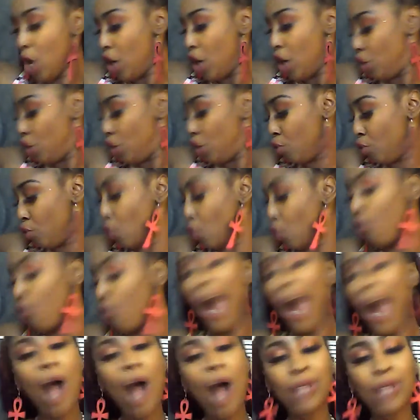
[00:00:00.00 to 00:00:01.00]
you
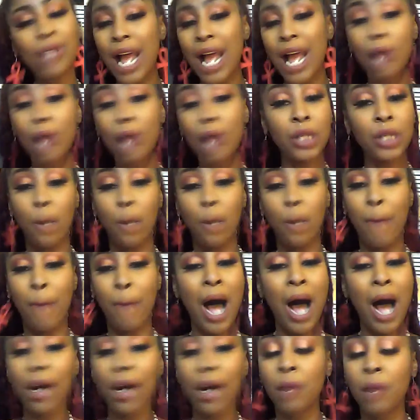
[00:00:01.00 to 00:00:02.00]
ground down to the
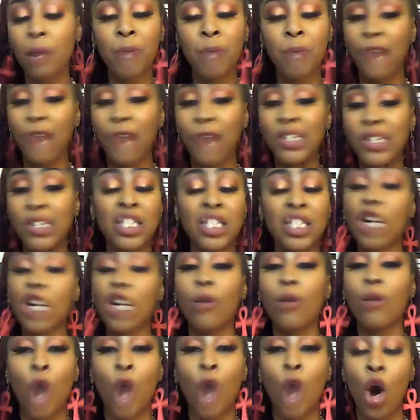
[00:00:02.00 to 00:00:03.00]
bottom of the center of
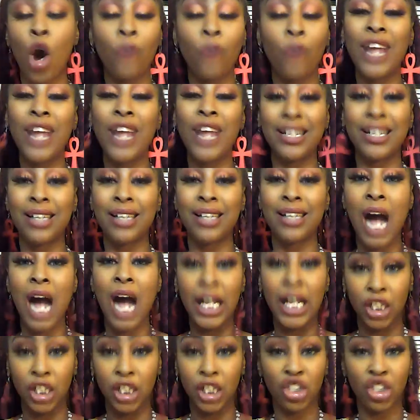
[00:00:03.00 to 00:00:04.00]
the earth, that is
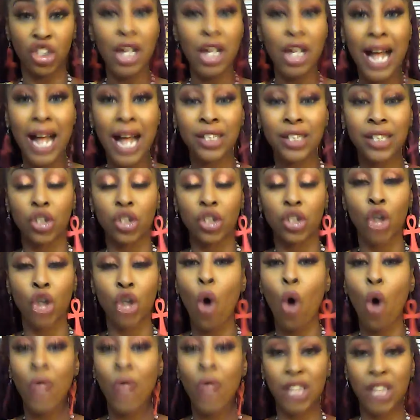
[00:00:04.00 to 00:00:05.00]
Gaia. She has a soul,
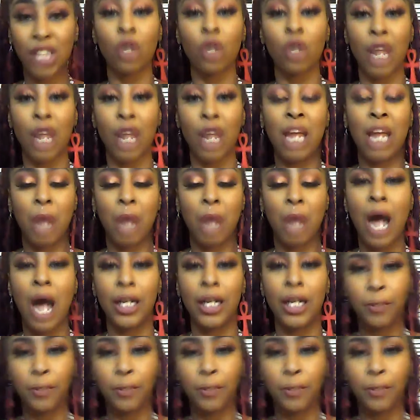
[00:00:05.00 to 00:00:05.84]
that's her name, Gaia.